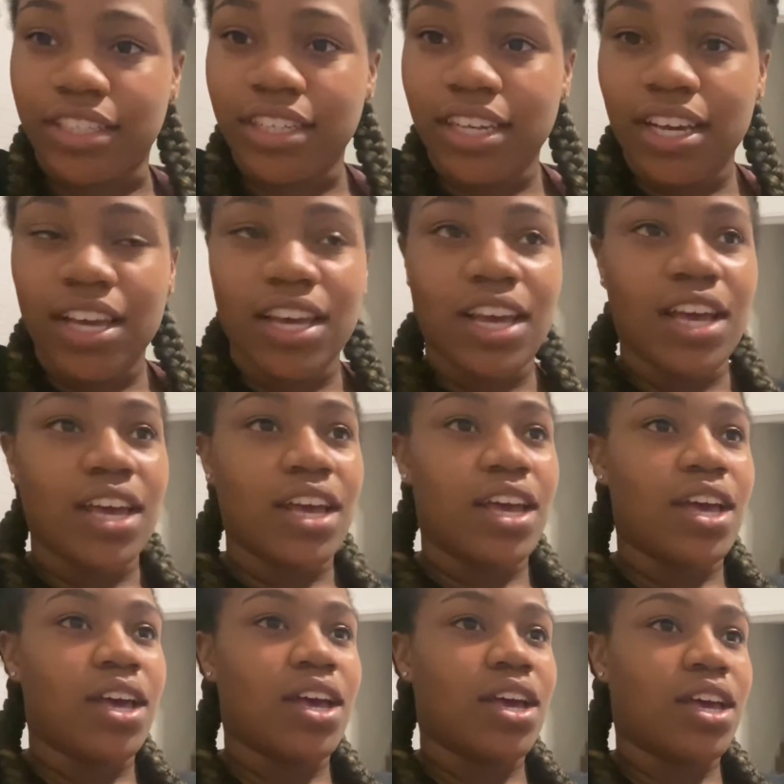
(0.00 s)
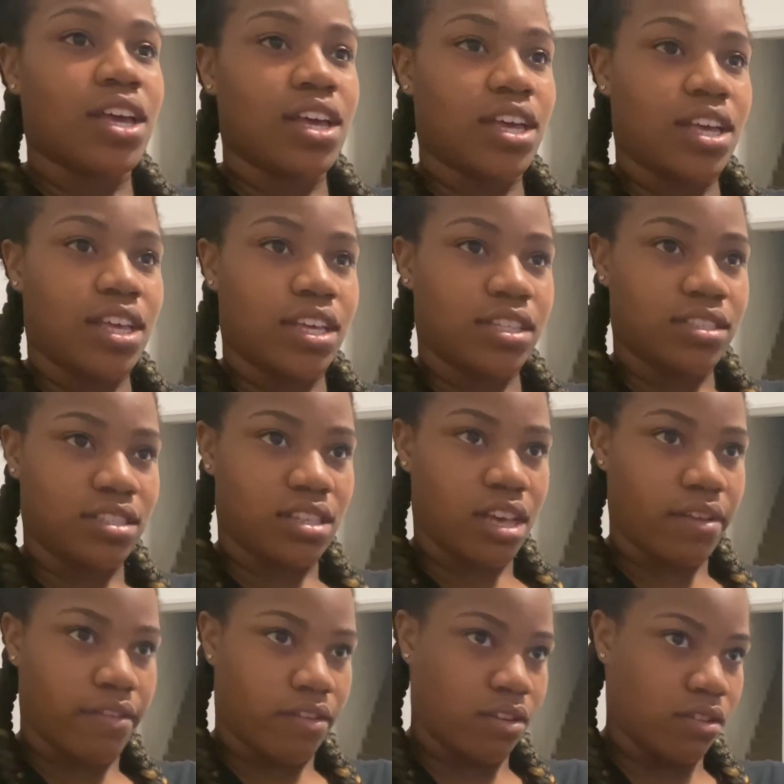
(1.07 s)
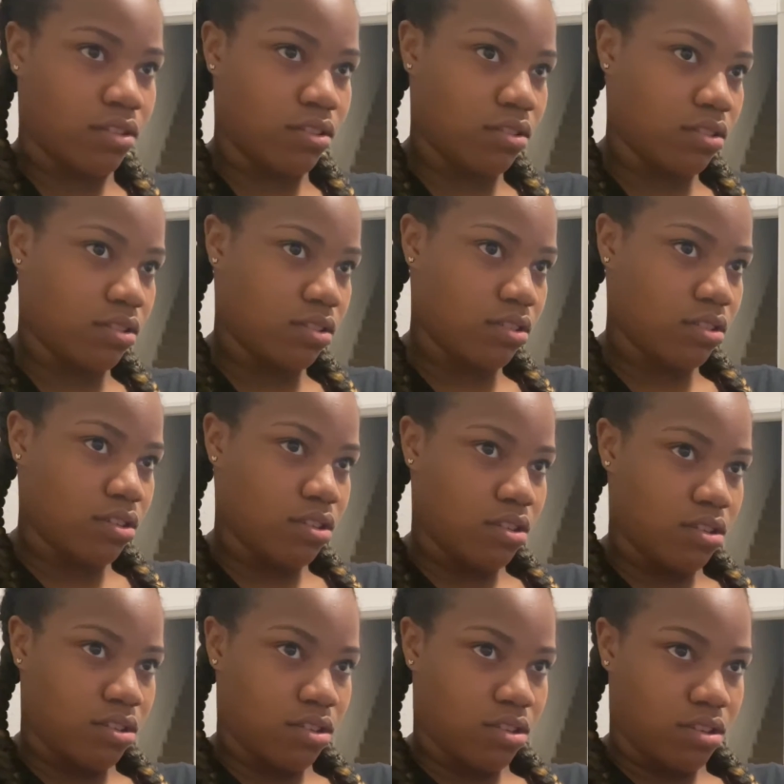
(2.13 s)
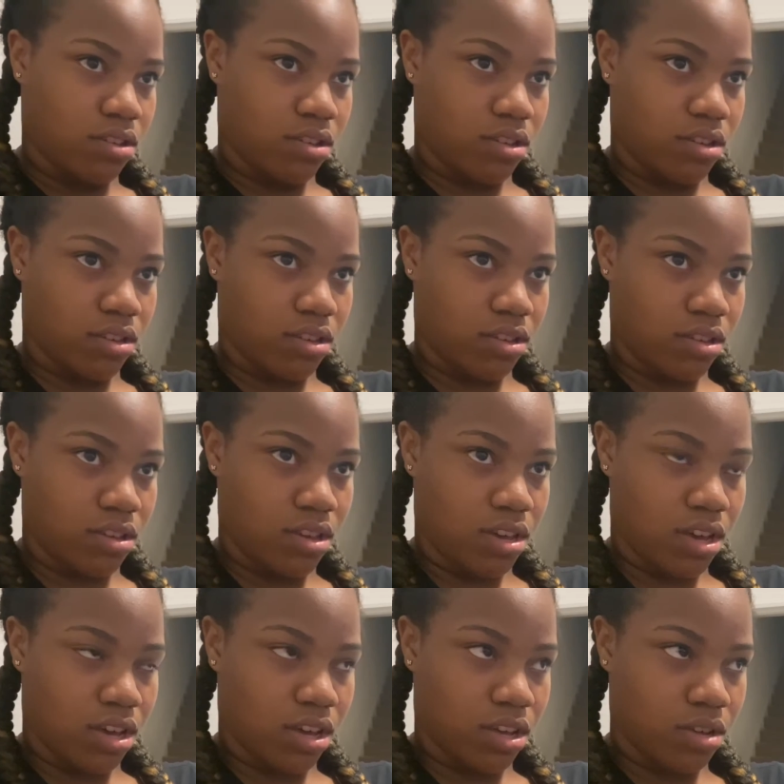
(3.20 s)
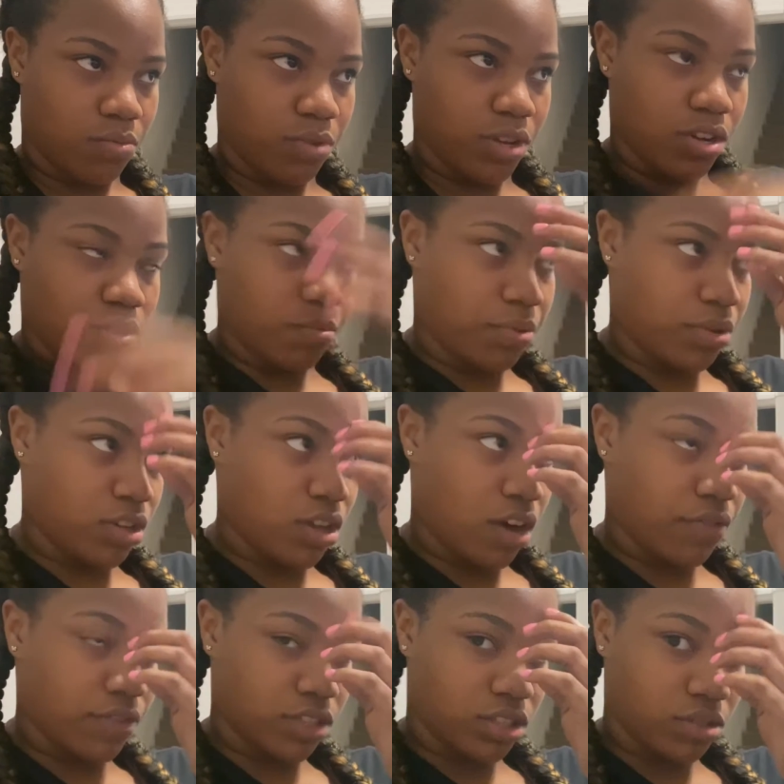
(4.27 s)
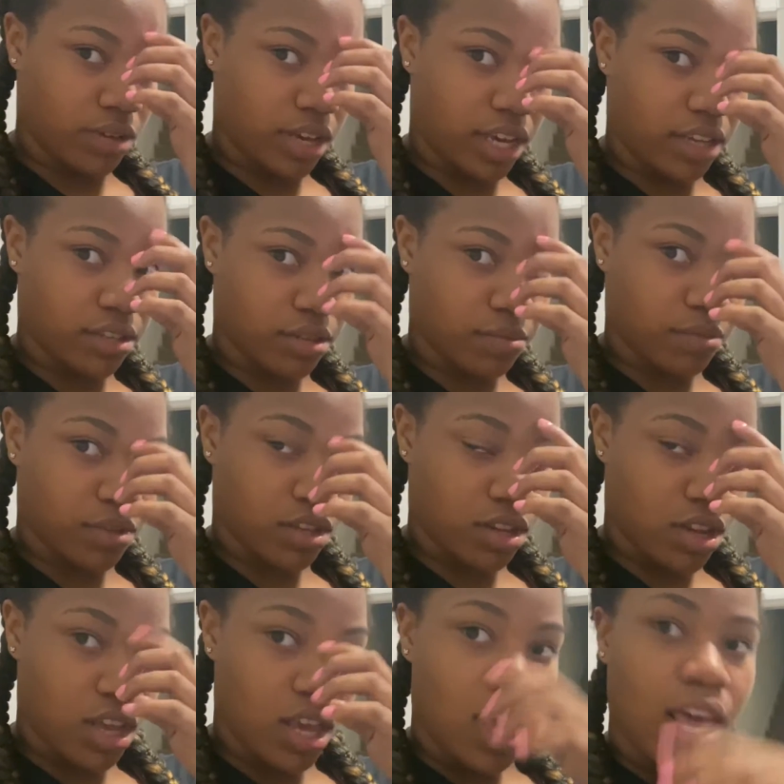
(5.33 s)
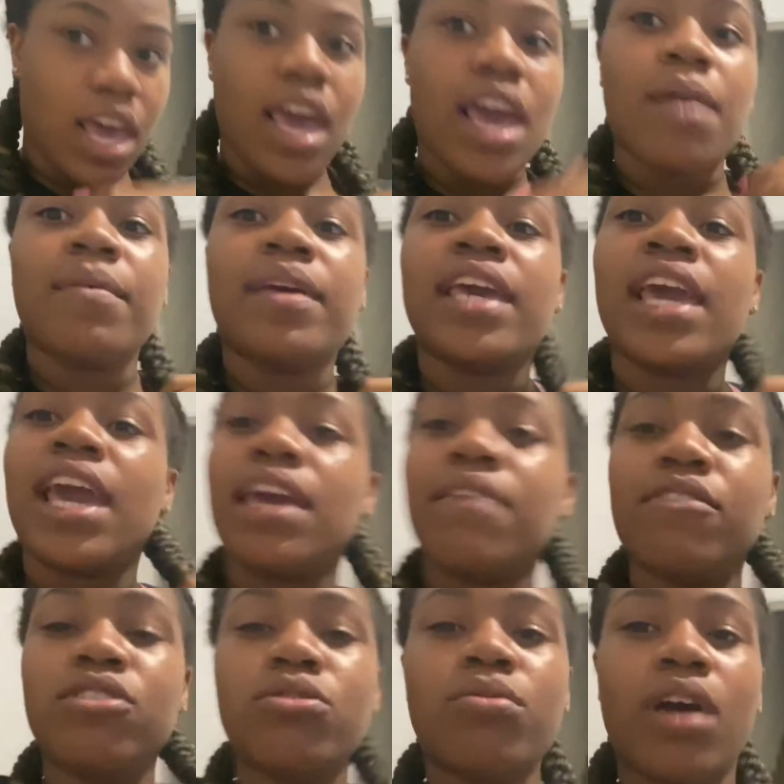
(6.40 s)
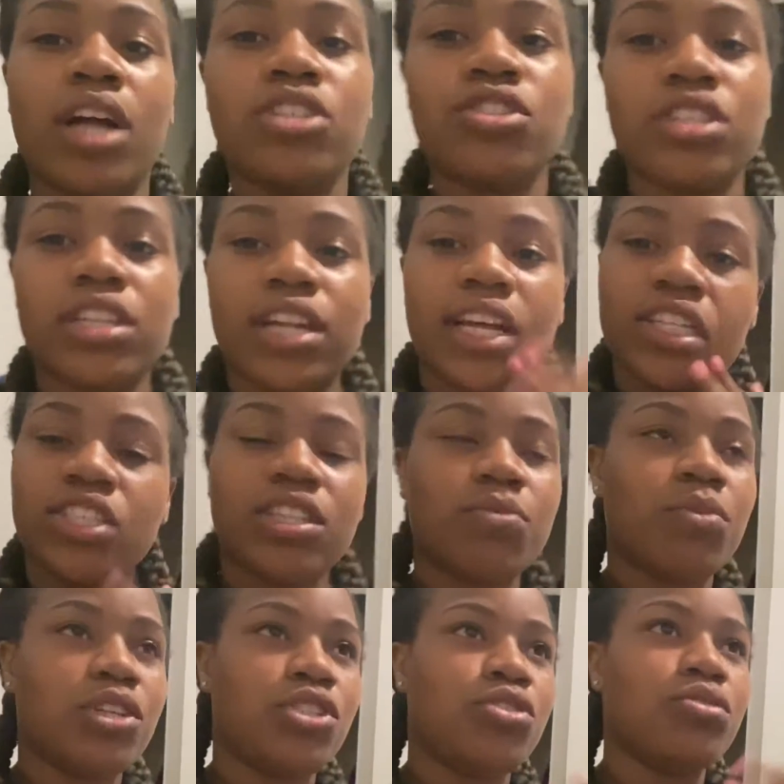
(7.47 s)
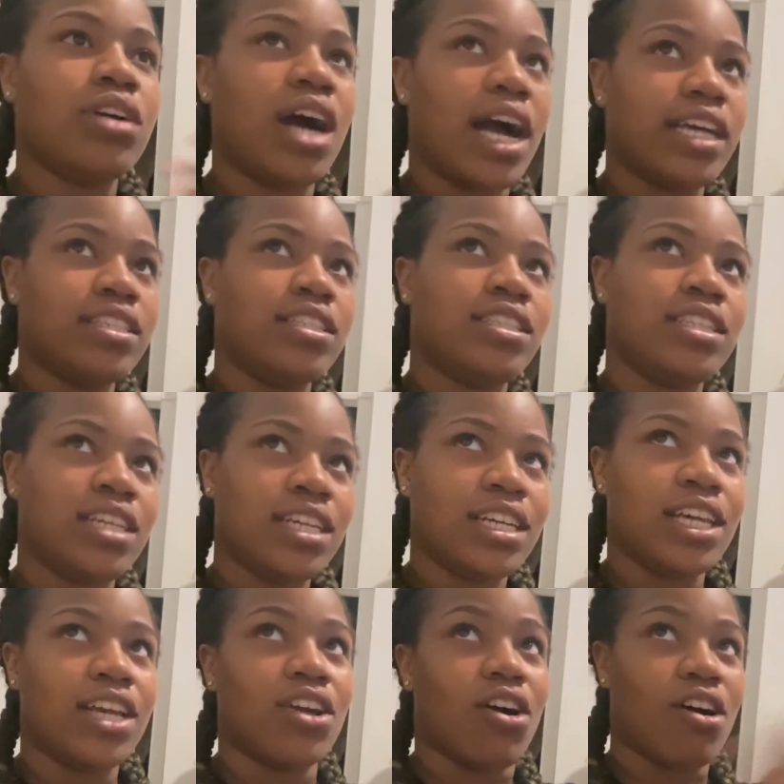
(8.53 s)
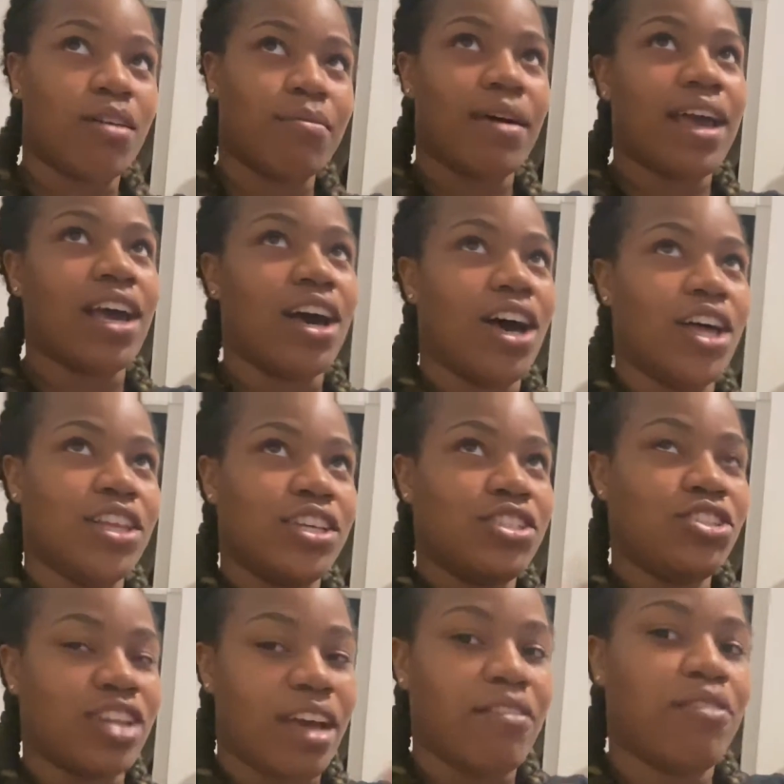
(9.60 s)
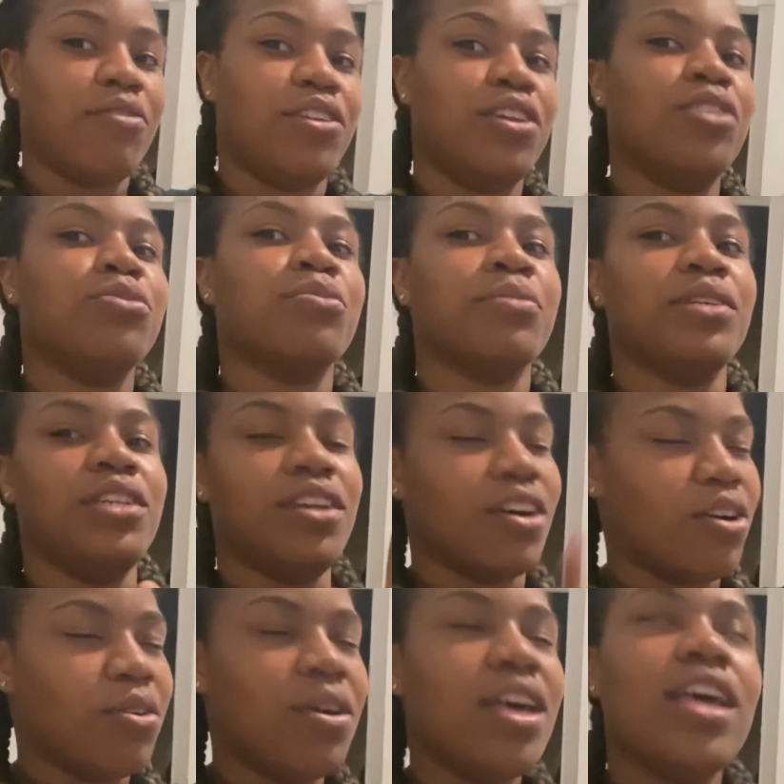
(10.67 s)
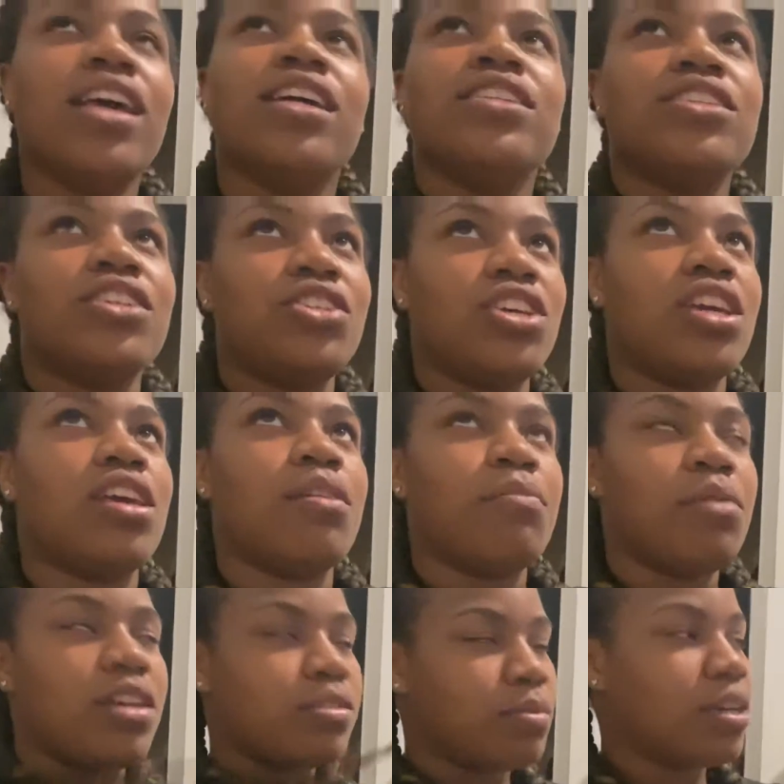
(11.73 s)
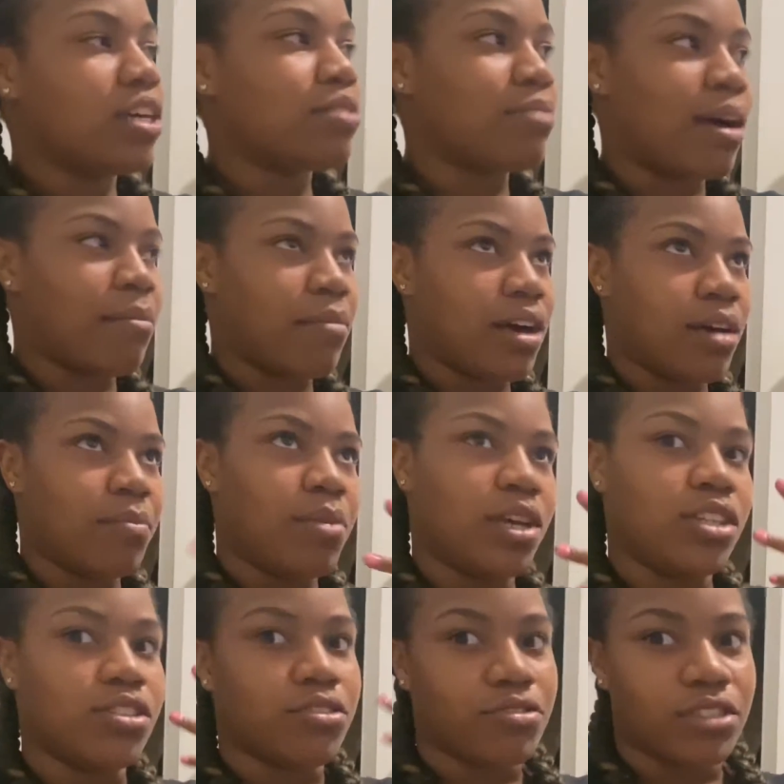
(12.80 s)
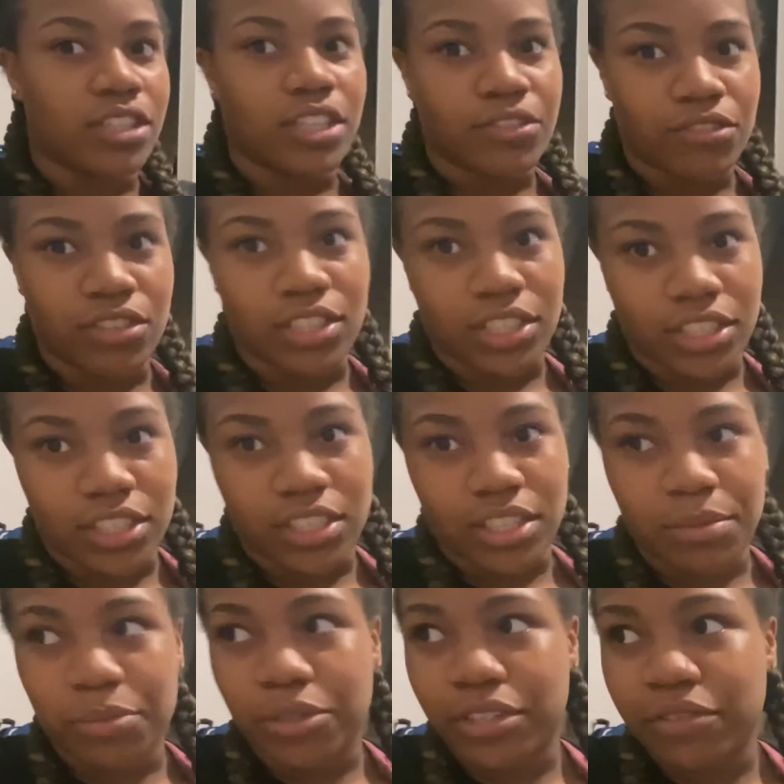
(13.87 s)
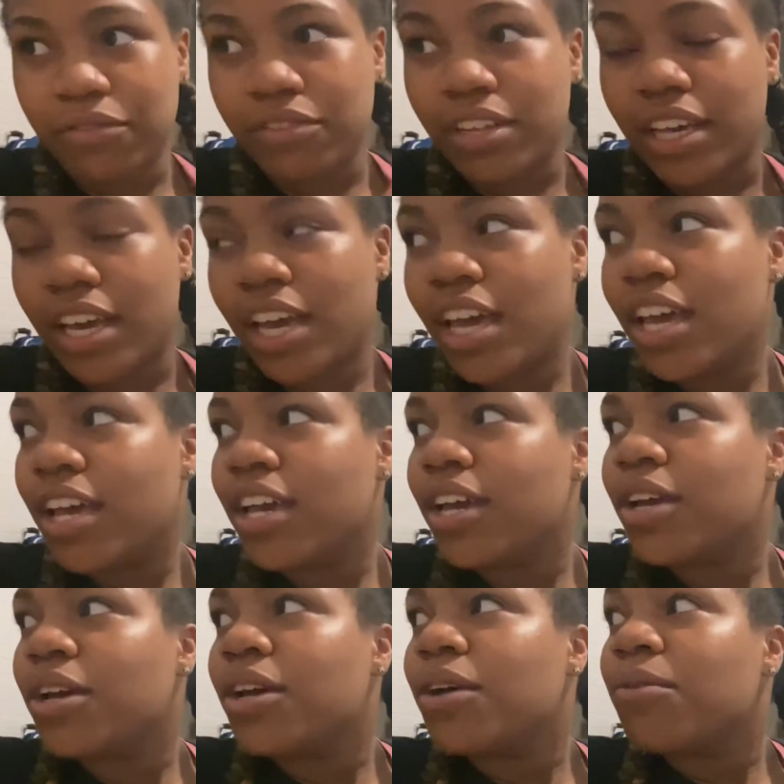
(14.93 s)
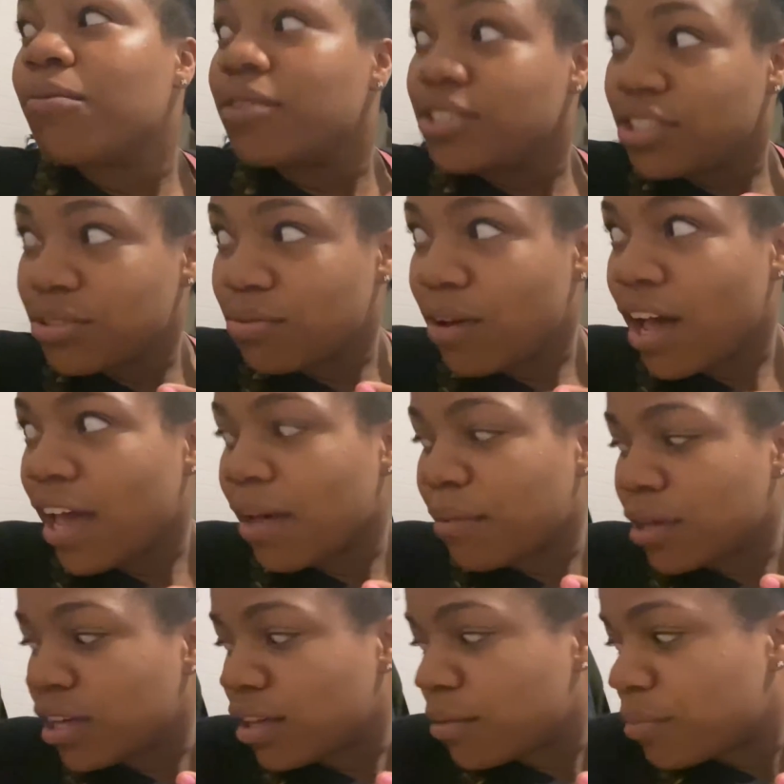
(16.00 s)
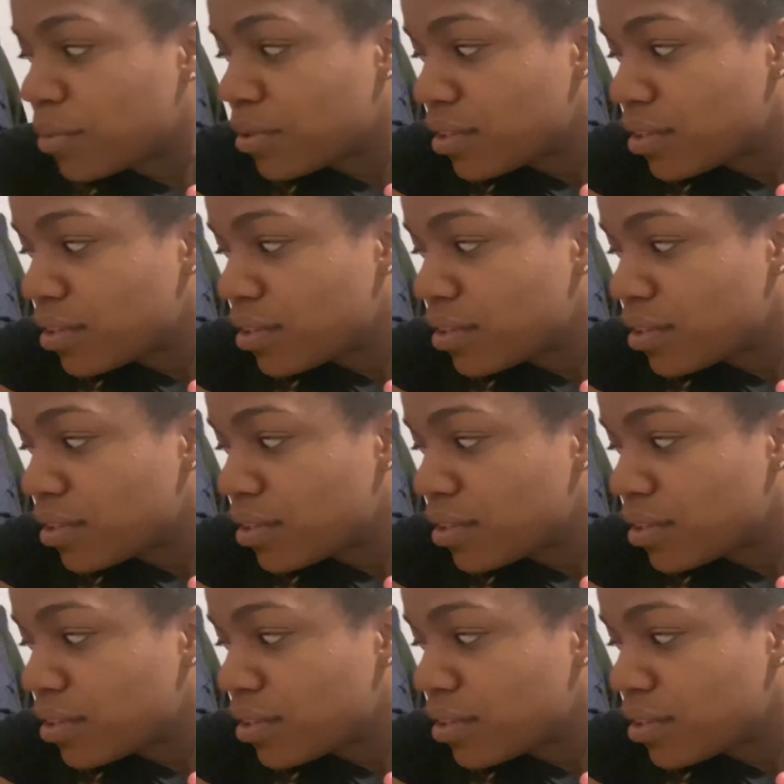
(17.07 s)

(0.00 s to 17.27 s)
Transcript: Board, I think we board like seven. Seven something. We leave at eight fourteen. Yeah, we don't pull off until eight something, and we can't even do our tradition, which you guys yeah. seen in all my other travel videos where we go mm -hmm. to Chickie's and Pete's because my mom picked a really really early morning flight which is why I'm up.